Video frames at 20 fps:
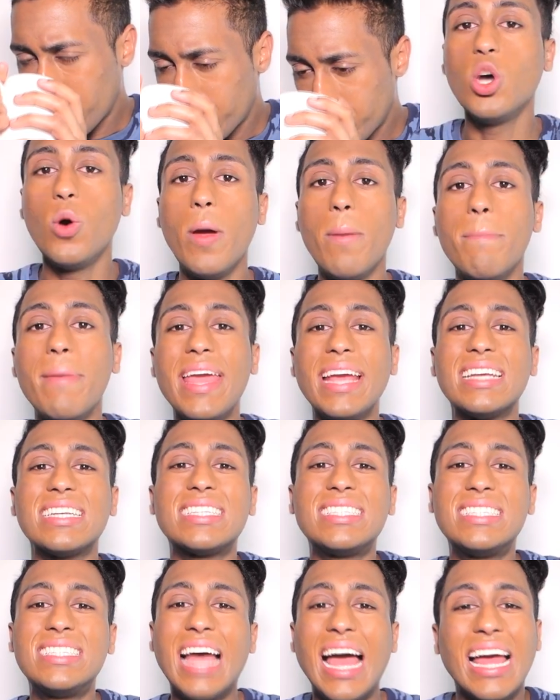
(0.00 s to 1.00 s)
So it makes
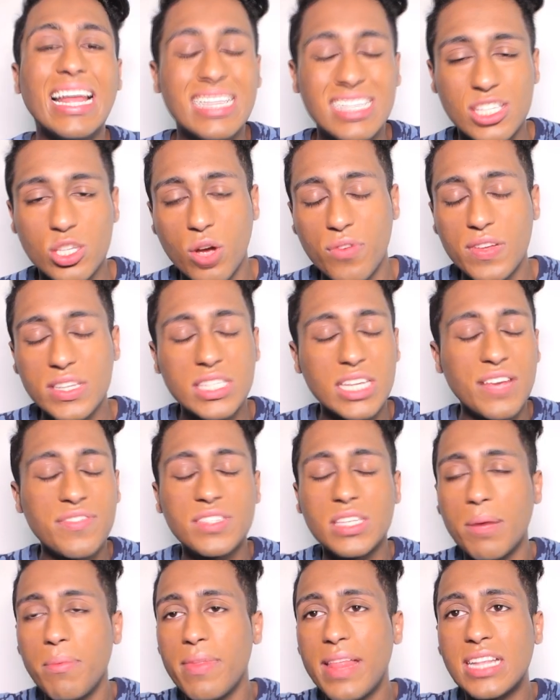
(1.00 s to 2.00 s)
sense. So if it's if
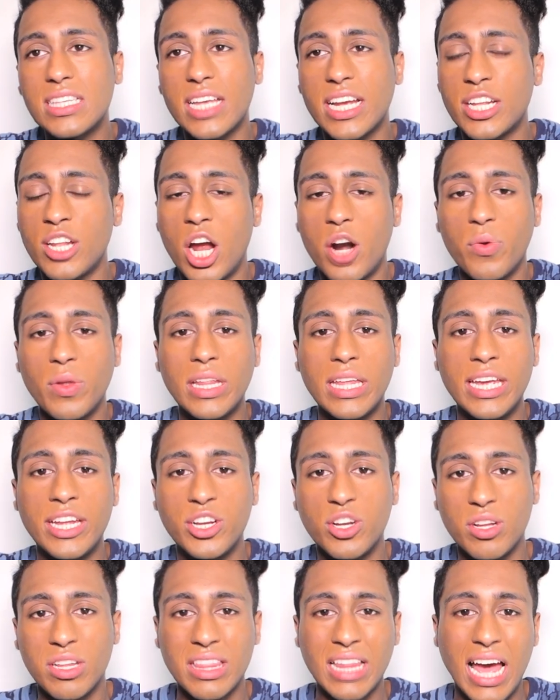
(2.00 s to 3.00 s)
someone that's like not really in
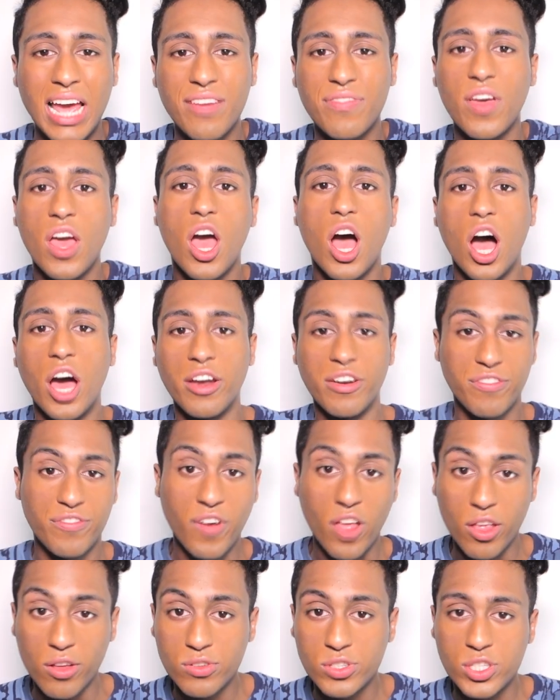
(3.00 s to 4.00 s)
your life
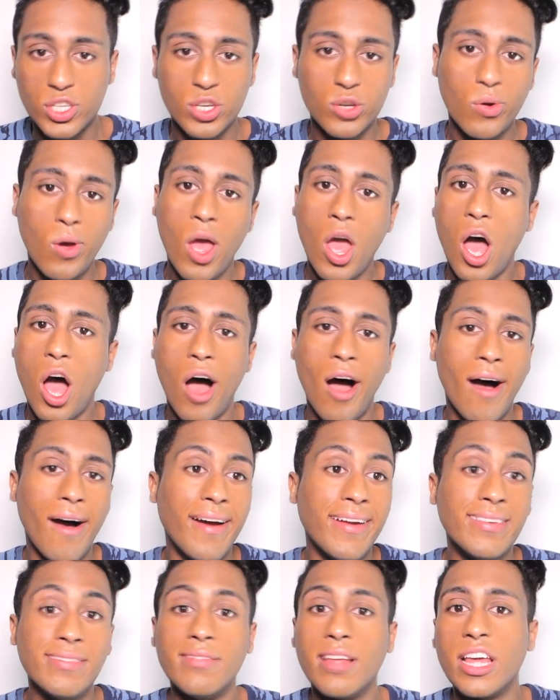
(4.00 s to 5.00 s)
unfollows you
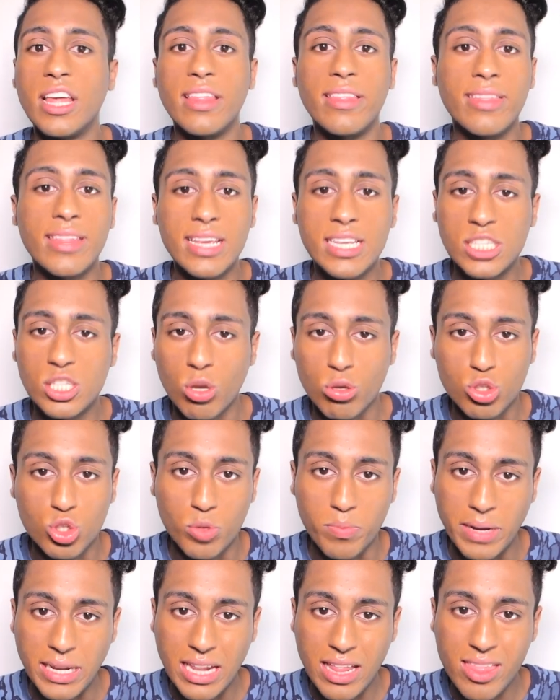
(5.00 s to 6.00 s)
on these
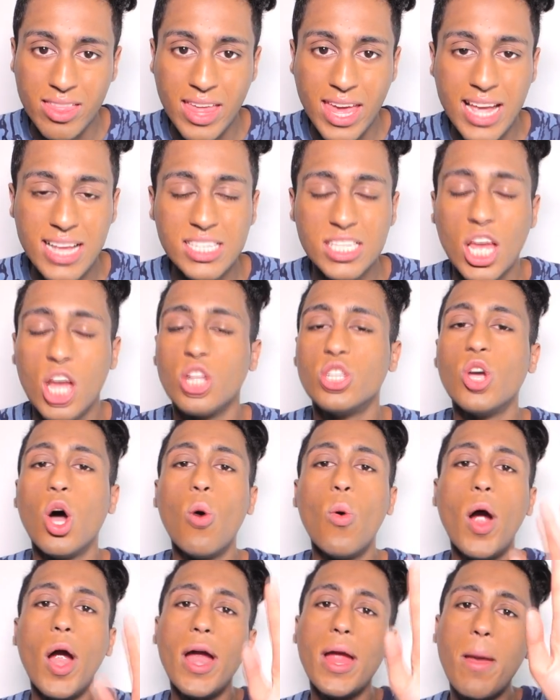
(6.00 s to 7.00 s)
social media things,
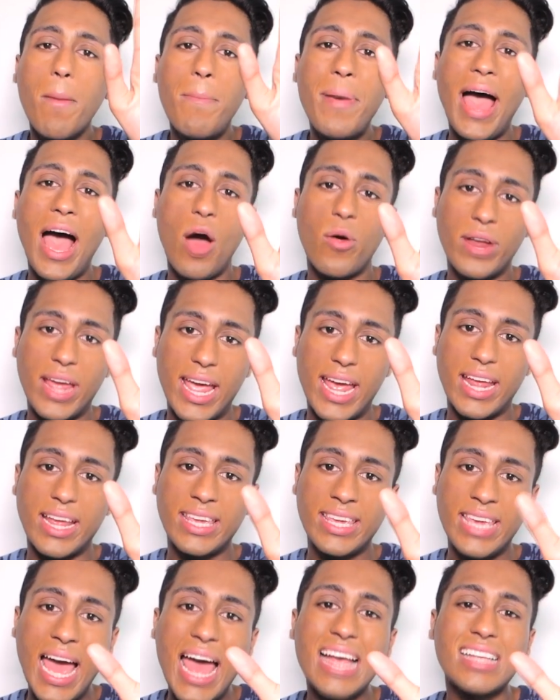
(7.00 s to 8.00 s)
don't worry about it.
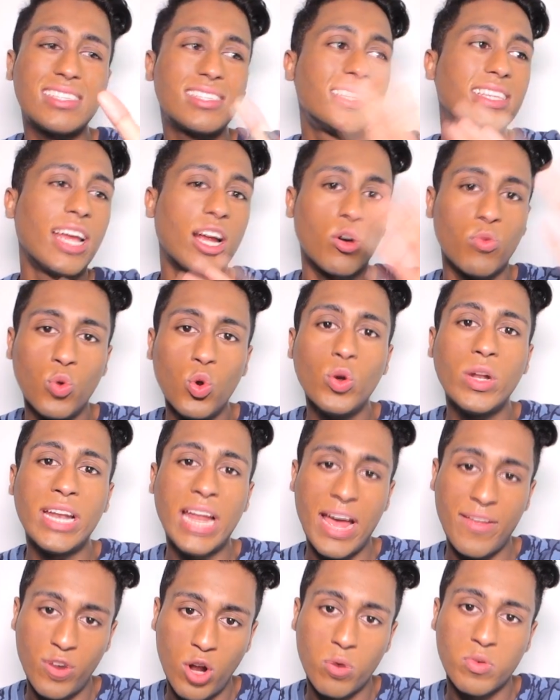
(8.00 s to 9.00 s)
Yes, they're rude and
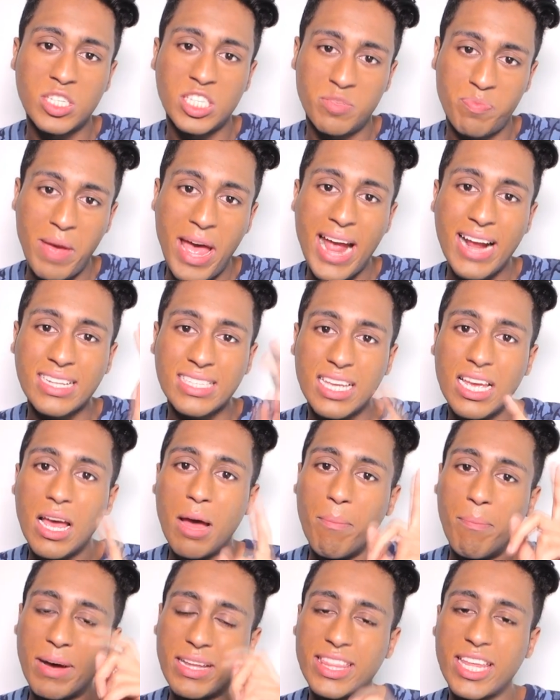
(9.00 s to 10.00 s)
have no respect,
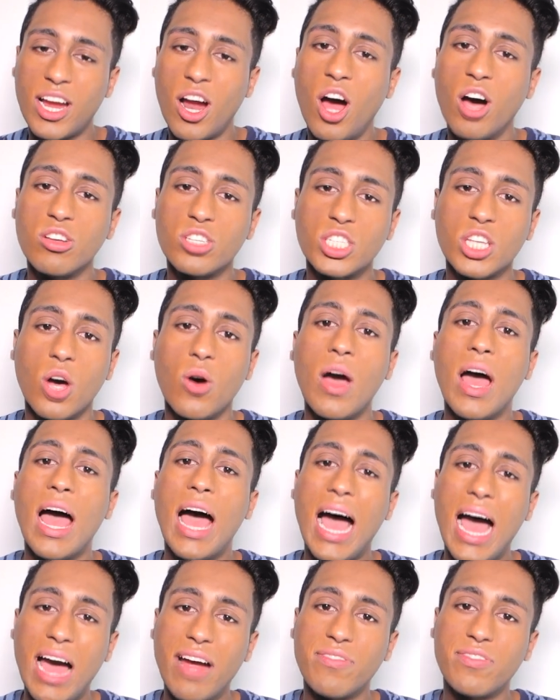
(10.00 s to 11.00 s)
but they also
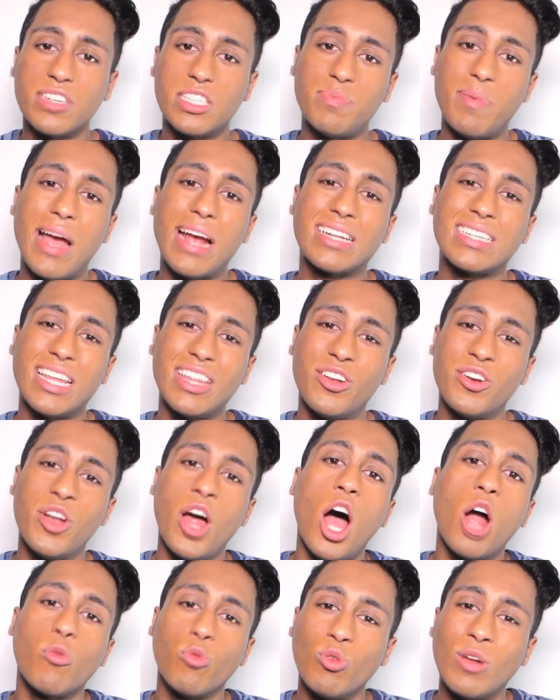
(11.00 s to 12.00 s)
have respect and they're
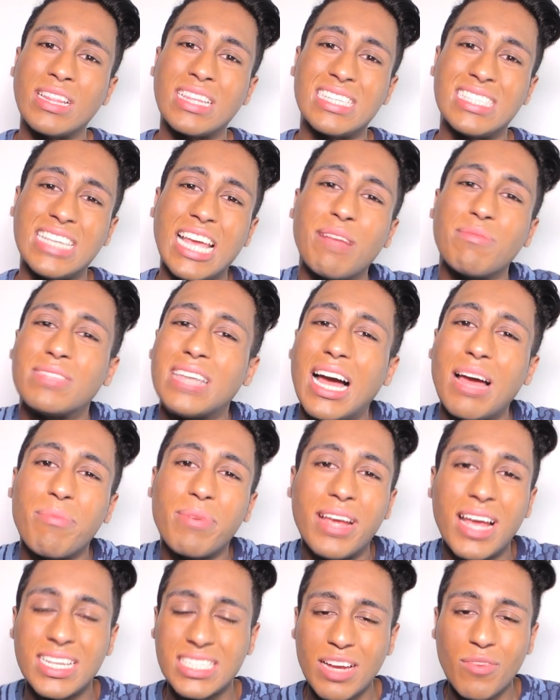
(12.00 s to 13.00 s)
not rude at the same time
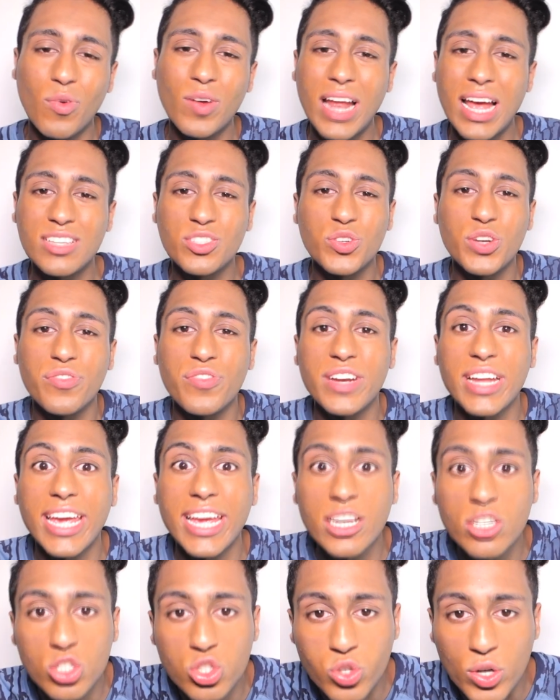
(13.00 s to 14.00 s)
because everyone has their different
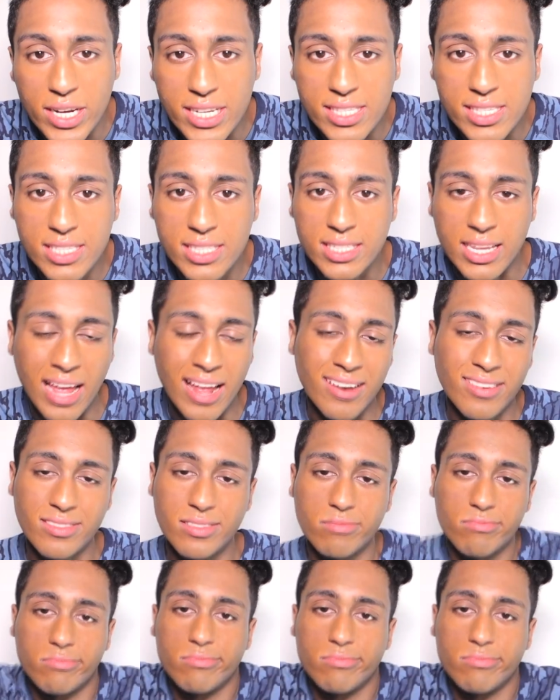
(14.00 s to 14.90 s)
interests and